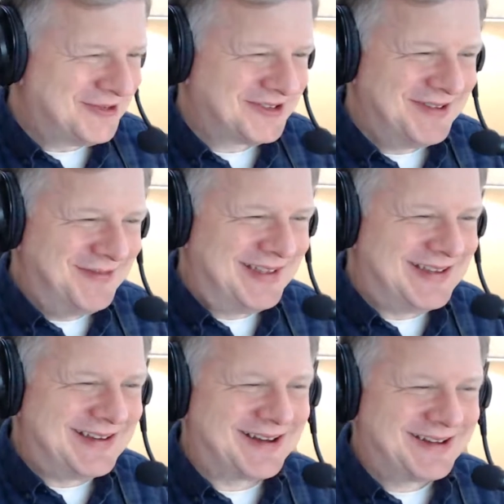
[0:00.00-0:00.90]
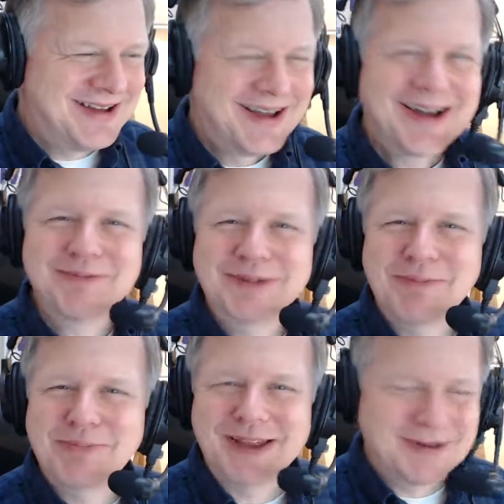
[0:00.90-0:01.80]
something? I'm
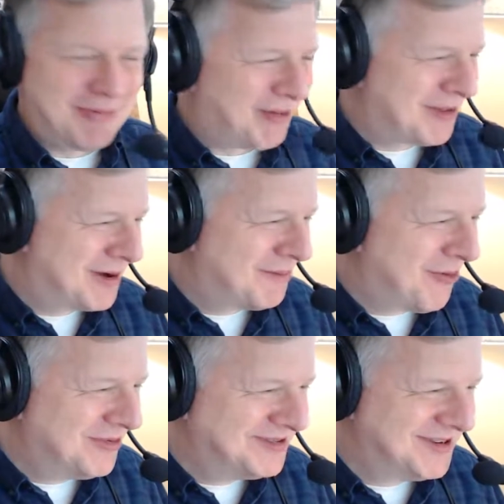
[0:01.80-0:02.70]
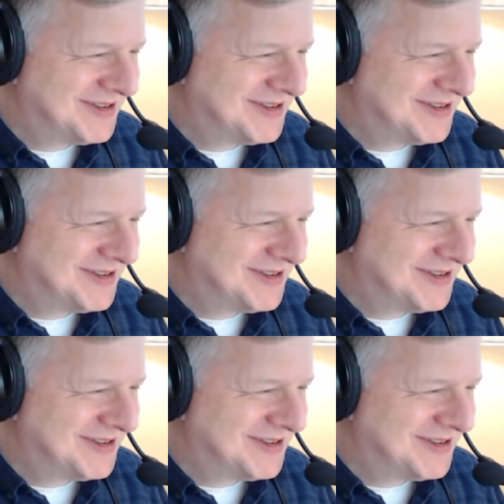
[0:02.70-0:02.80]
dependable and I'm always on